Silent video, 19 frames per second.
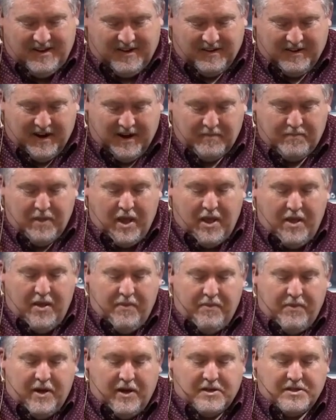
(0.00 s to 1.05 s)
All right?
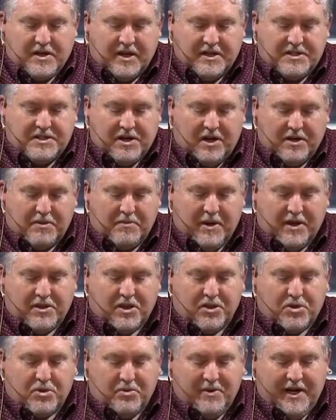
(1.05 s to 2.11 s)
So let's talk about
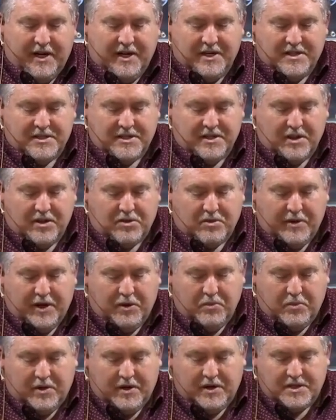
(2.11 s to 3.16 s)
the threeness and the three
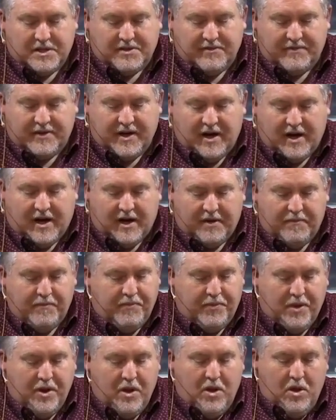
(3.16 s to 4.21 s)
and oneness of God.
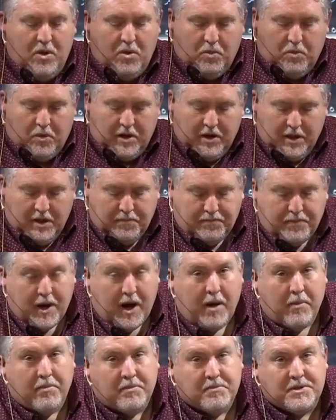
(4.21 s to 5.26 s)
One of the
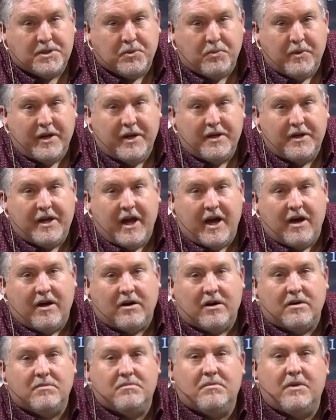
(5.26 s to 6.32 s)
problems that we
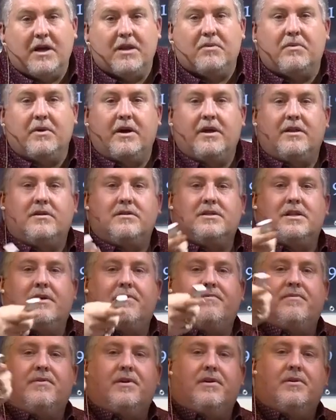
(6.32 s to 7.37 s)
encounter, by the way, there's
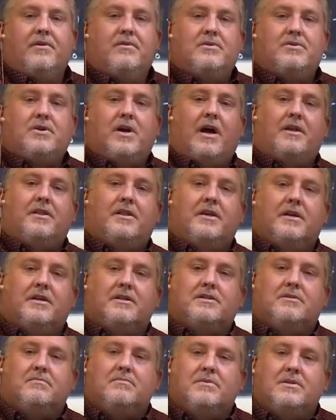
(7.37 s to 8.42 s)
that view,
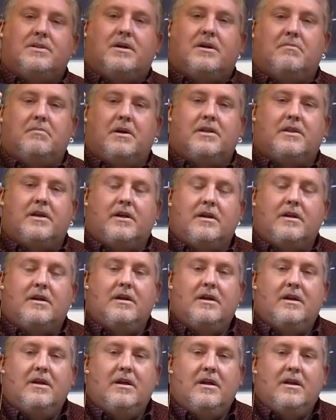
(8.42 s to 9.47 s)
tritheism. Sorry about that
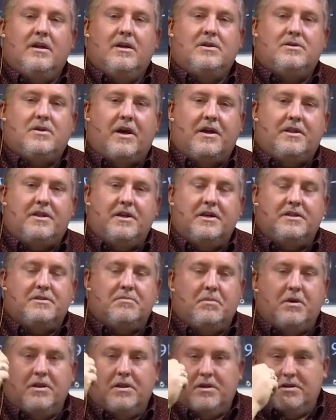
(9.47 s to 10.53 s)

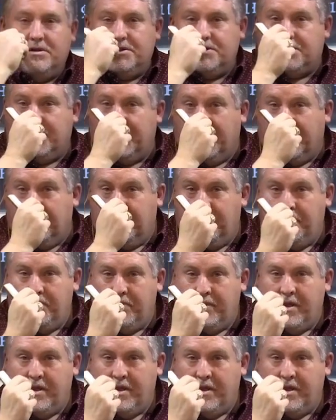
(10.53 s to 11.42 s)
tritheism on the screen.